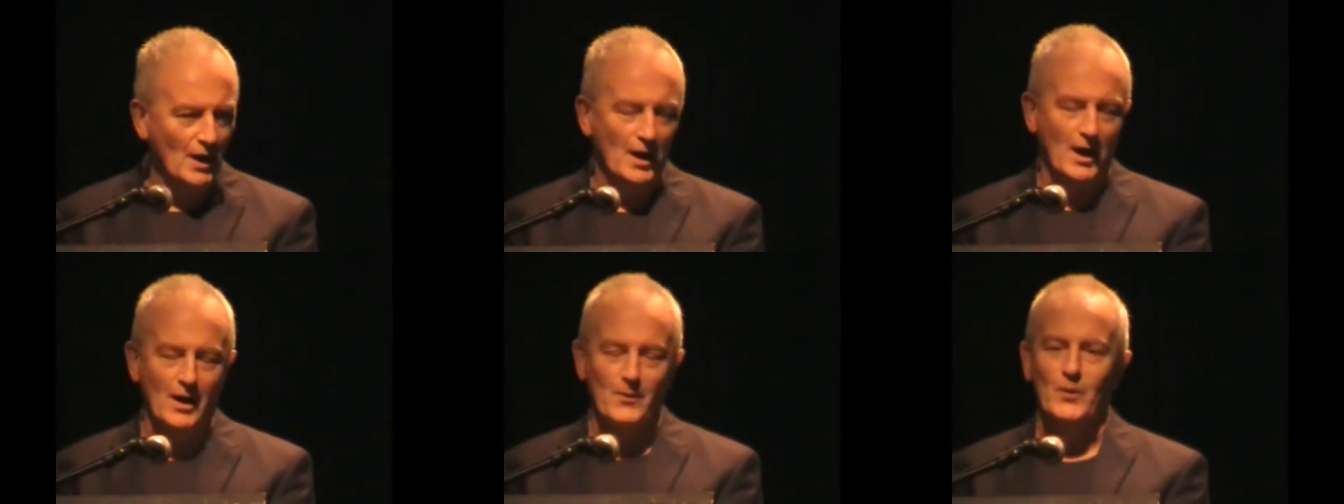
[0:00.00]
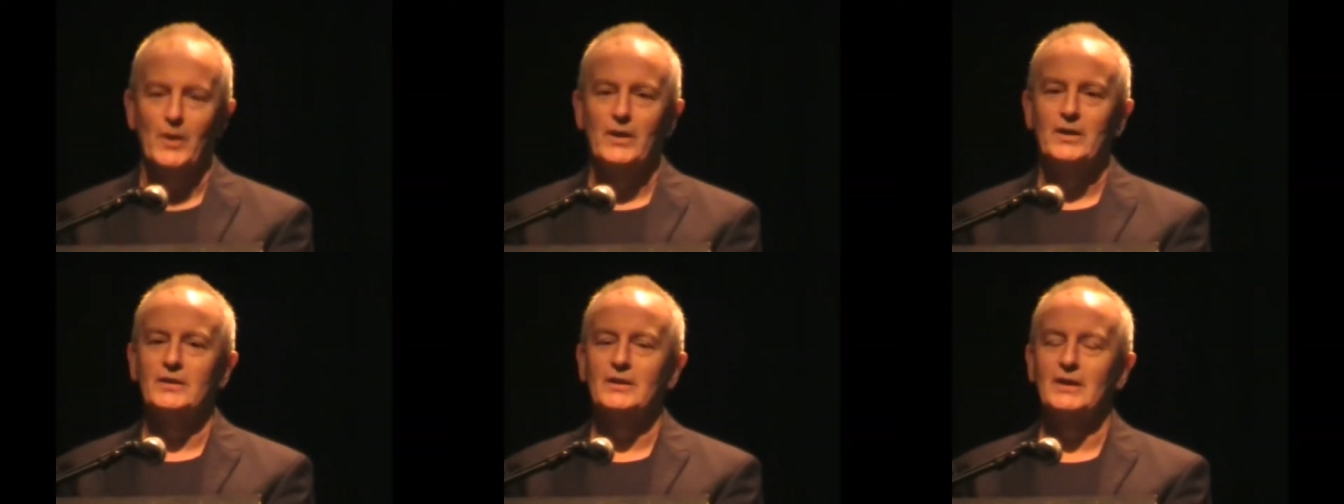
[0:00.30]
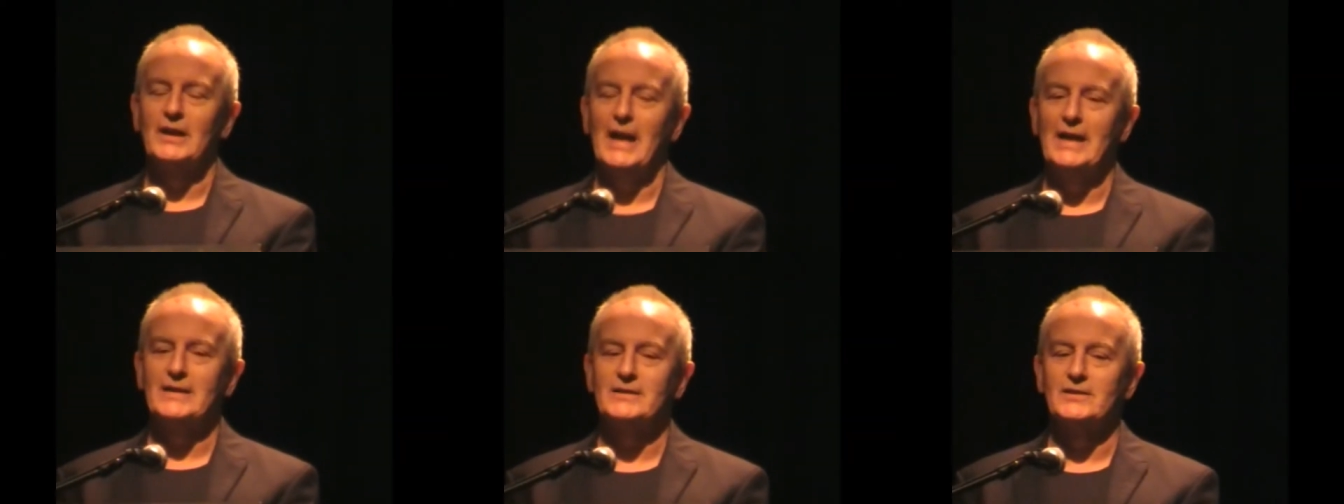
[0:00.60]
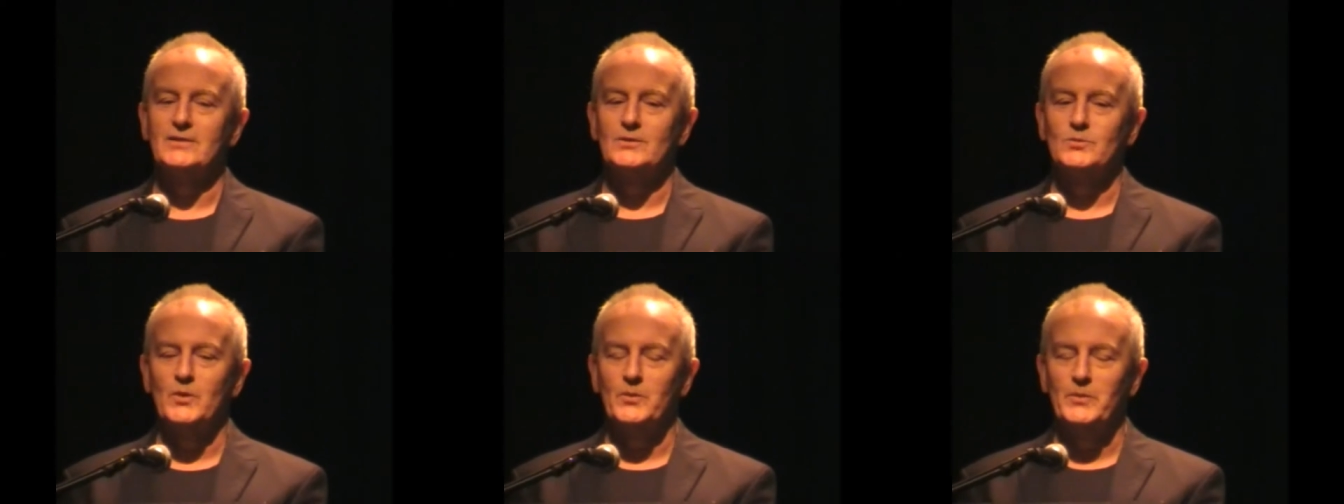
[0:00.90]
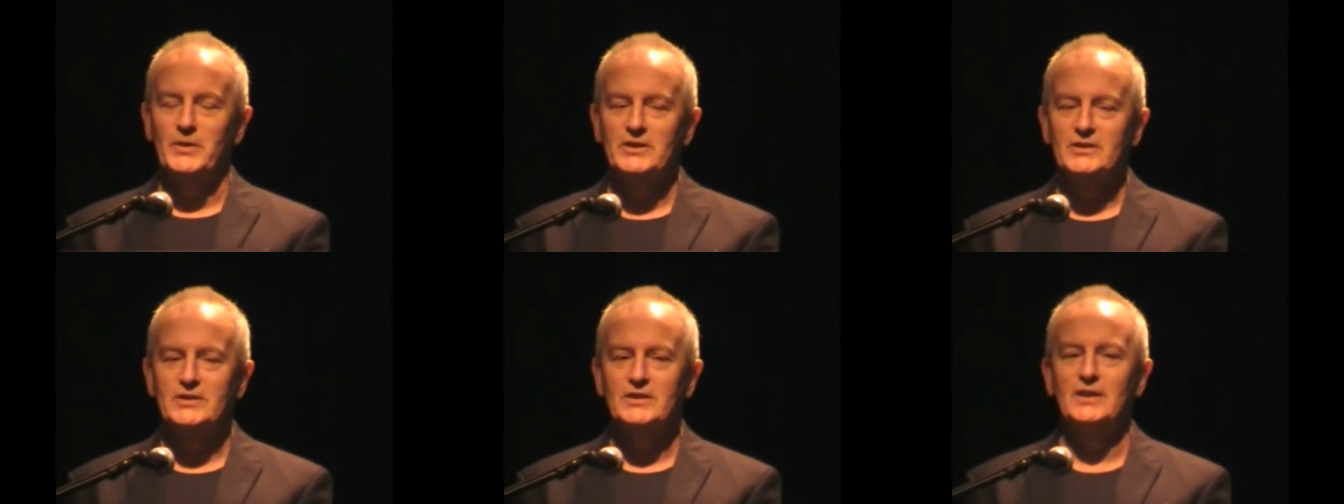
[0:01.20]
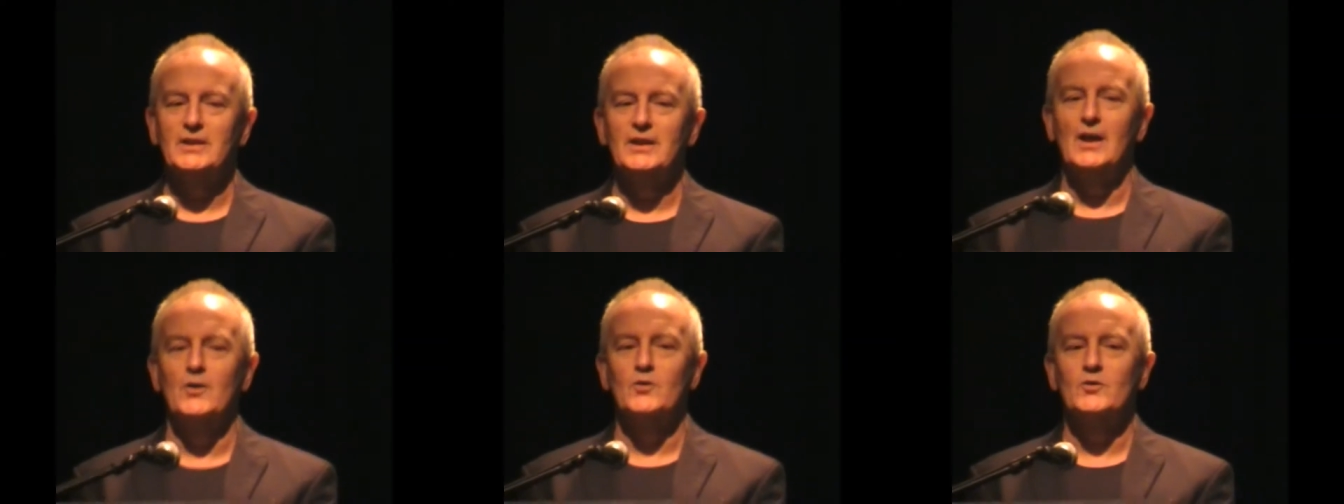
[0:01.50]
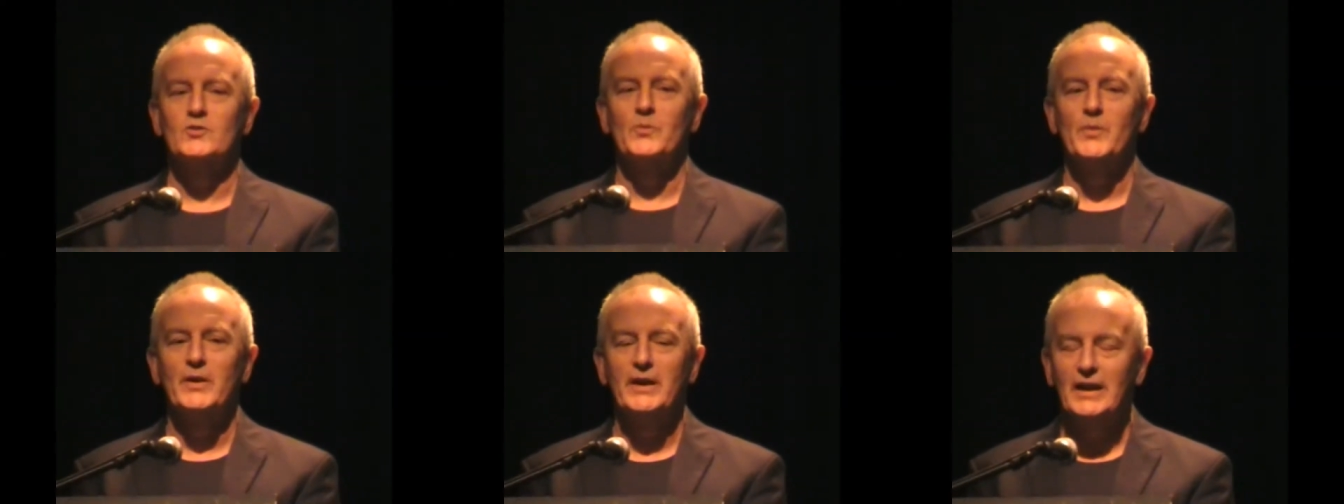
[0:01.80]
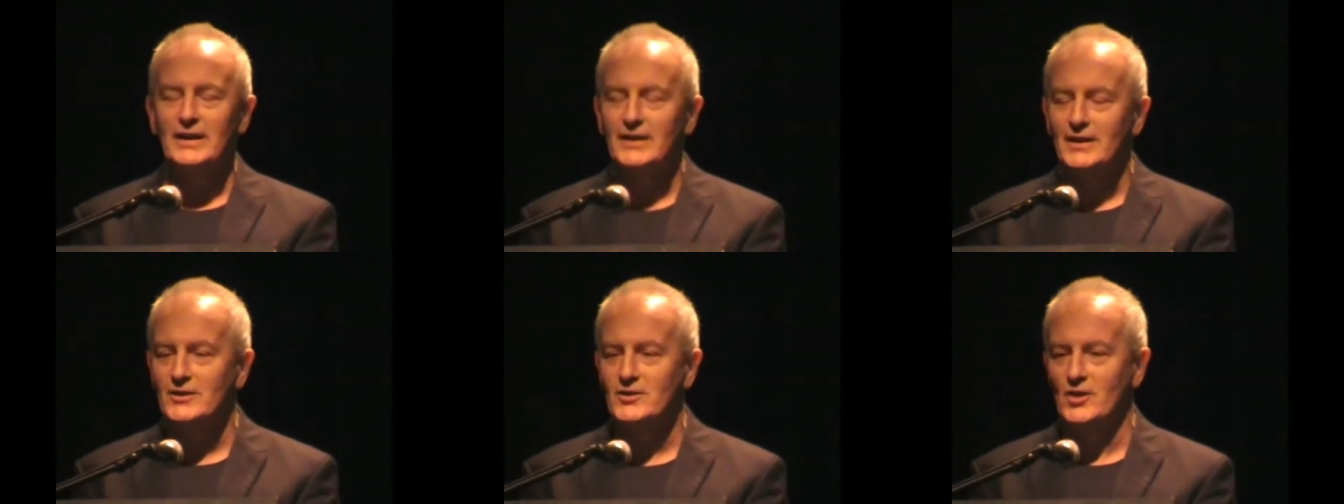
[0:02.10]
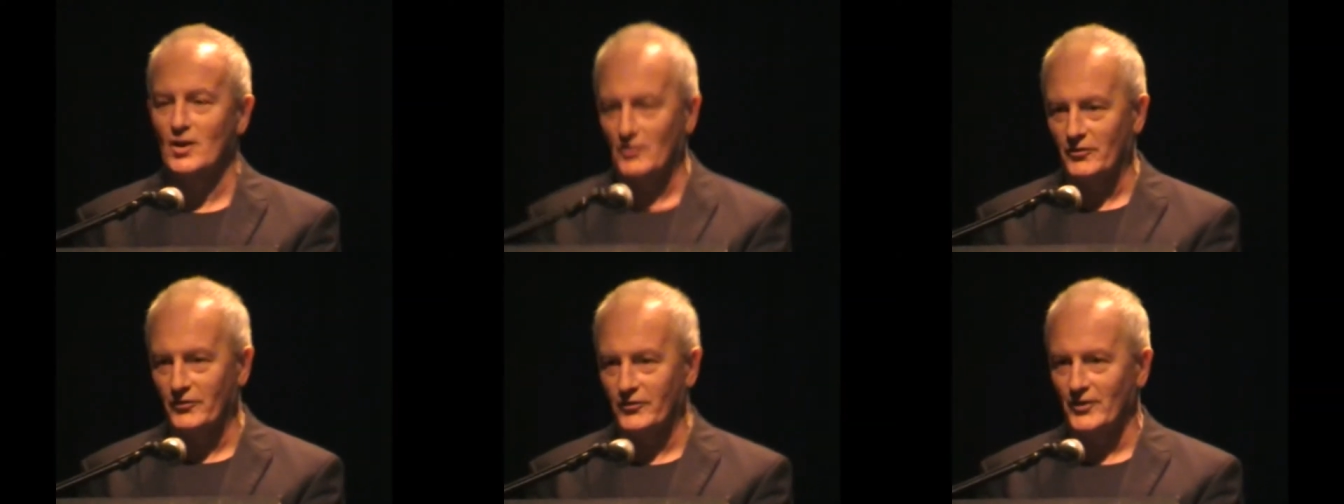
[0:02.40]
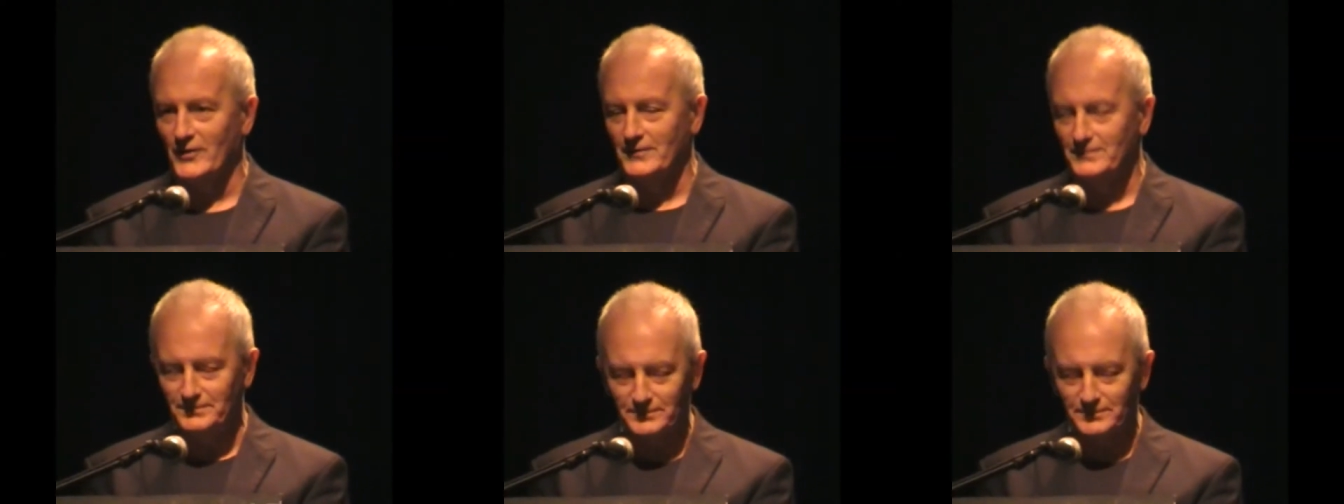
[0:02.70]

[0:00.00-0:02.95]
and one of the classes would be sent out to bring in the turf.